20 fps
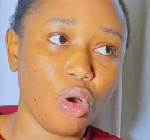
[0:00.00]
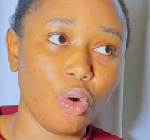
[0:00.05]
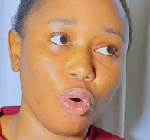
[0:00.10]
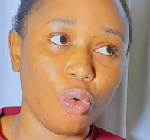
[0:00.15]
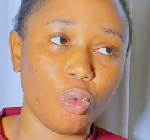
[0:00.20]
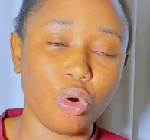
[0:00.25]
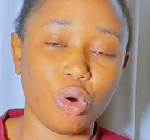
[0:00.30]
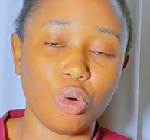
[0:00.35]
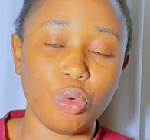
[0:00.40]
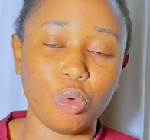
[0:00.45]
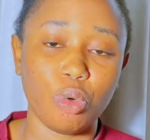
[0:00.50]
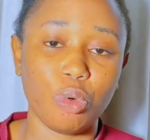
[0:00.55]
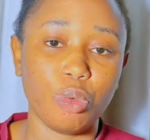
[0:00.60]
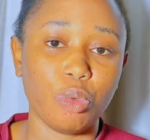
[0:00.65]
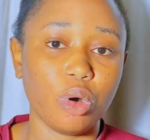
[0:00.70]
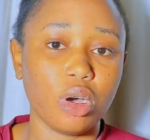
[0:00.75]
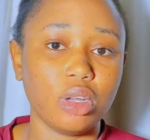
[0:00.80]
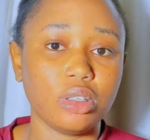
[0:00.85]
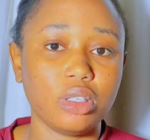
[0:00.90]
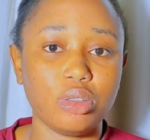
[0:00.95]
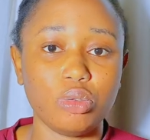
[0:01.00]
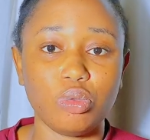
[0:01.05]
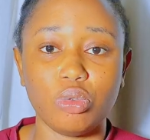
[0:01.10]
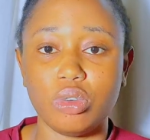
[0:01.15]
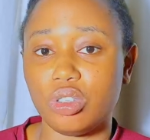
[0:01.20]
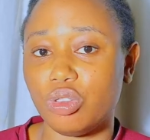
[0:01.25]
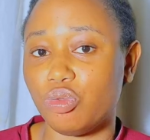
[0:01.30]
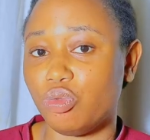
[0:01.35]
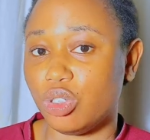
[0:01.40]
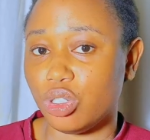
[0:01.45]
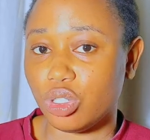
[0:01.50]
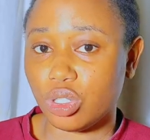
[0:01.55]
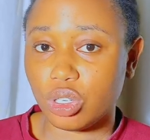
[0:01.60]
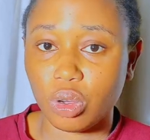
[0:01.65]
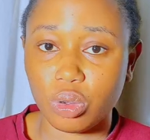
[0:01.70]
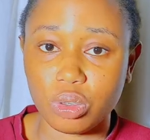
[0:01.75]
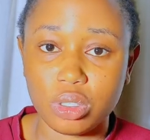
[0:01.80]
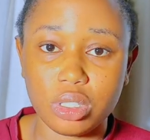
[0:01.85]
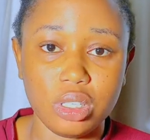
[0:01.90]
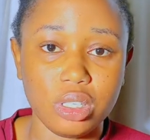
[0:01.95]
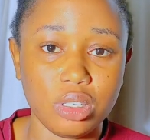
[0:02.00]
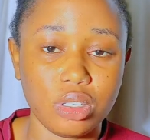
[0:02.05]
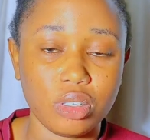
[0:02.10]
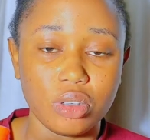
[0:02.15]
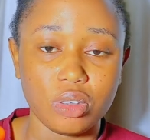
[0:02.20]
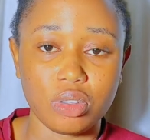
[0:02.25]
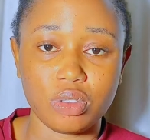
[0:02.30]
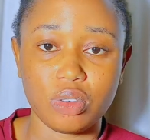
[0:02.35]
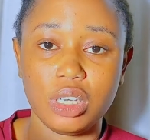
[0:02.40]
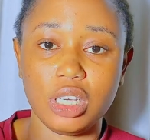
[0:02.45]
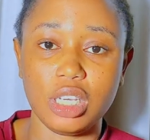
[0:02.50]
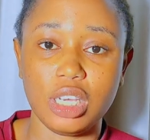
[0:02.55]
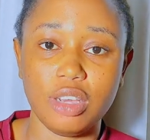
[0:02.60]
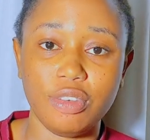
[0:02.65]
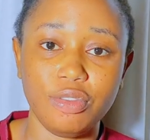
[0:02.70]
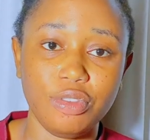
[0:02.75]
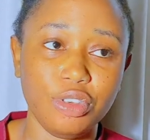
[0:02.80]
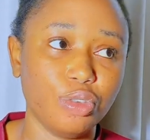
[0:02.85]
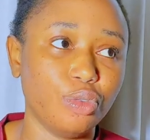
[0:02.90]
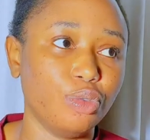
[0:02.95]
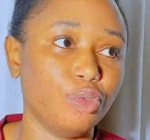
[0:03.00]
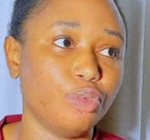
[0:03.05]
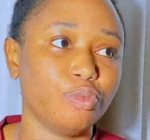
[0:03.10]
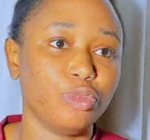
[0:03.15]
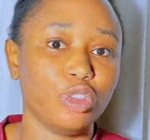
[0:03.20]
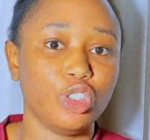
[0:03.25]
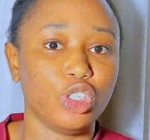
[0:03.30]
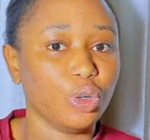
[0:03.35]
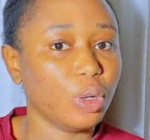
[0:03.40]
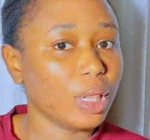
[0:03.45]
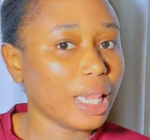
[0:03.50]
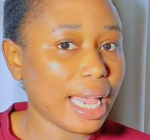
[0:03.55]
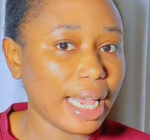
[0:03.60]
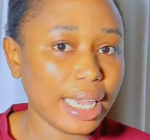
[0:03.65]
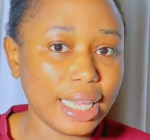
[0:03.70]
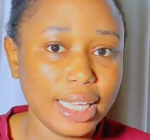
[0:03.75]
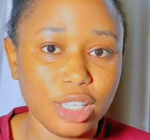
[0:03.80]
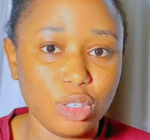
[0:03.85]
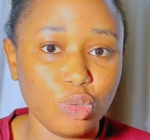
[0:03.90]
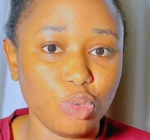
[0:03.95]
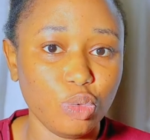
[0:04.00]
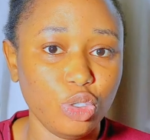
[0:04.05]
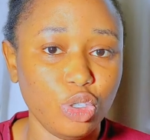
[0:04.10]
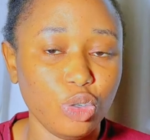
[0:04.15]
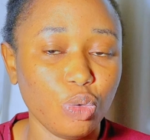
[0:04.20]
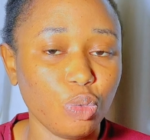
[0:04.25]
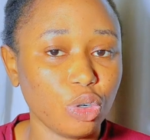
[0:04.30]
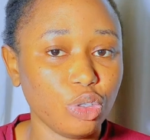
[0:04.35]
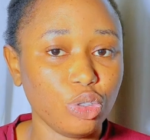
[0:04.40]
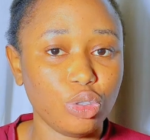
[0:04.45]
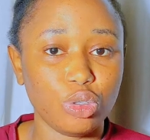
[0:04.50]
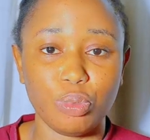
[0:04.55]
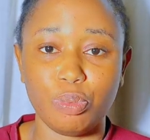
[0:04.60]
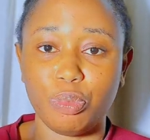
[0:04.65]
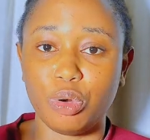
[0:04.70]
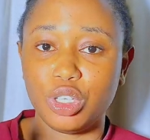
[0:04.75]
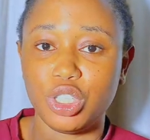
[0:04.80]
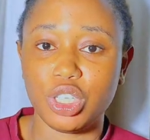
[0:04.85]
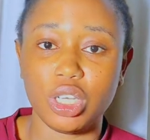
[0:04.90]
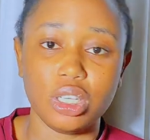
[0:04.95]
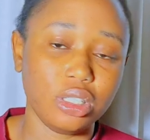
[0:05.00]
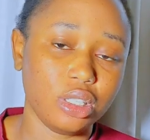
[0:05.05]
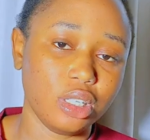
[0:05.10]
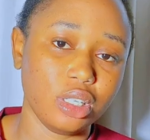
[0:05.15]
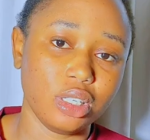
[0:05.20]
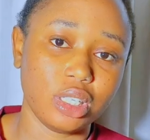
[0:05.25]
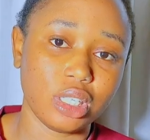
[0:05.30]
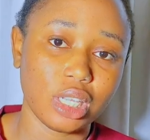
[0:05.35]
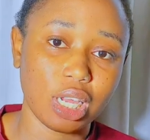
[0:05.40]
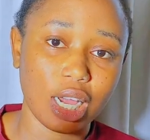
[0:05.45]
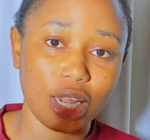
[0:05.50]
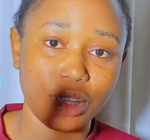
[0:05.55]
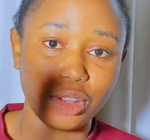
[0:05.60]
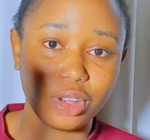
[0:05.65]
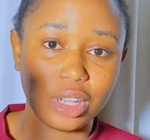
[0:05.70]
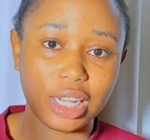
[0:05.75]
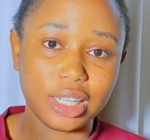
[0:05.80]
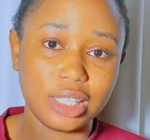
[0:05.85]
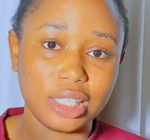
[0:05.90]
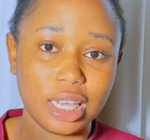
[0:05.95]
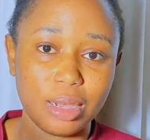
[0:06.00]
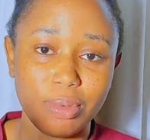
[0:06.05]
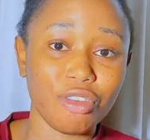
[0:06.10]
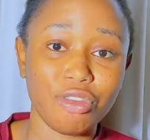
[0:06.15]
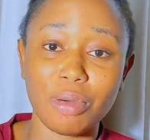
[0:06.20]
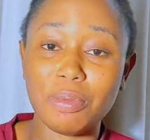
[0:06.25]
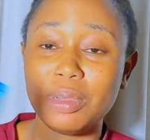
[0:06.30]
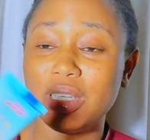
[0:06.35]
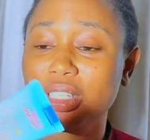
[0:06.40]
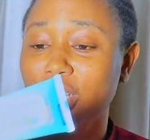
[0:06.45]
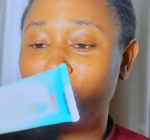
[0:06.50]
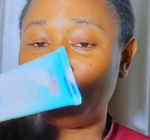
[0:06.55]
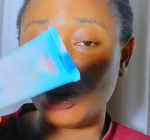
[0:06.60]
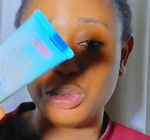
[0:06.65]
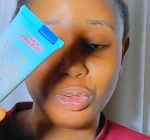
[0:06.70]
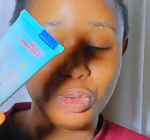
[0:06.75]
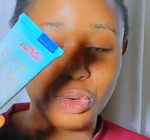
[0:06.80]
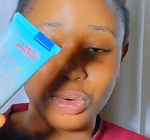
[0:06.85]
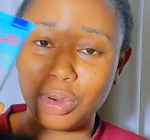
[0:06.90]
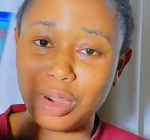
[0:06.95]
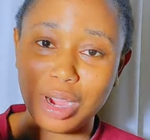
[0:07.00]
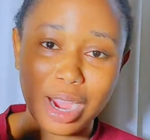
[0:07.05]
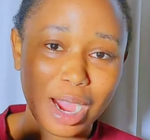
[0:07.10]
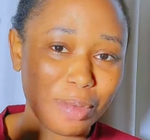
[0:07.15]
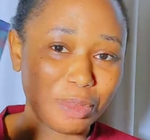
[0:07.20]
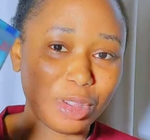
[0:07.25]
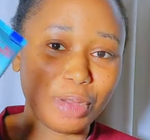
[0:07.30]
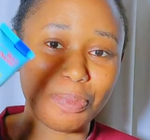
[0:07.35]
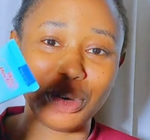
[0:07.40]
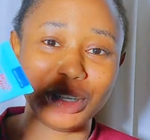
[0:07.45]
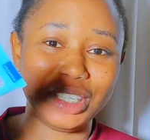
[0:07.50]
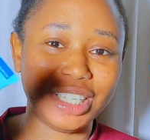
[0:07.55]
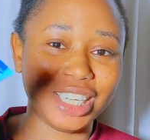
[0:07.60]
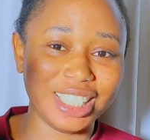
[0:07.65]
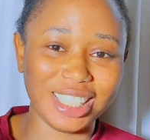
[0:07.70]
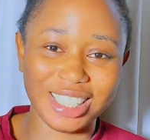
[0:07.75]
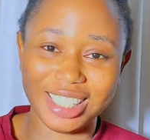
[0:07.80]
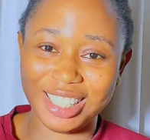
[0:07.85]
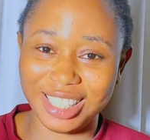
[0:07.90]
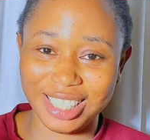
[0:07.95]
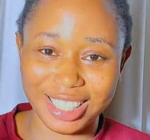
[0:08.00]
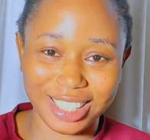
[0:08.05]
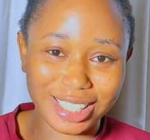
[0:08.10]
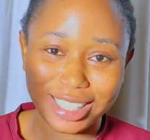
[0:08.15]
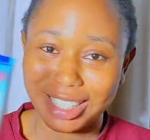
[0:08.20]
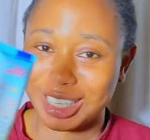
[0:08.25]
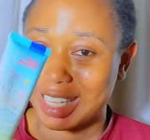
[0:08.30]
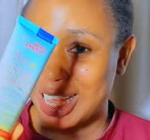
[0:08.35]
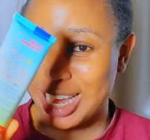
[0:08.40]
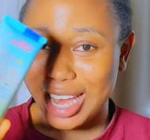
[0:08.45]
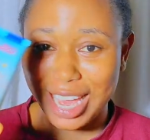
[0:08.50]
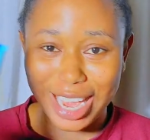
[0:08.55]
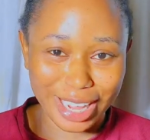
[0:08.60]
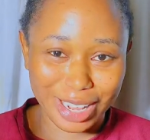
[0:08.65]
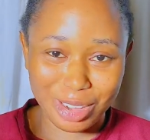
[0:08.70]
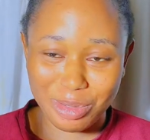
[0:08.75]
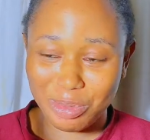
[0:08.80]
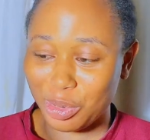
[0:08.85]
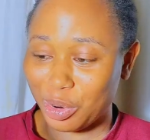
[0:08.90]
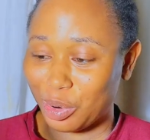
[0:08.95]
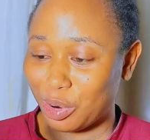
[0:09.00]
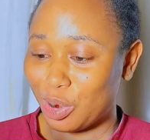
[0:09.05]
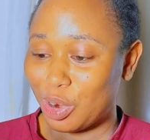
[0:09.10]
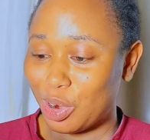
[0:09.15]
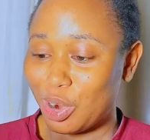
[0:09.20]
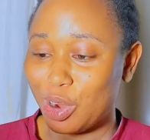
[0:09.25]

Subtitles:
What was the result this sunscreen gave you? Do you like it? Would you want to purchase this another time? For me, it's a no, I'm not purchasing this anymore.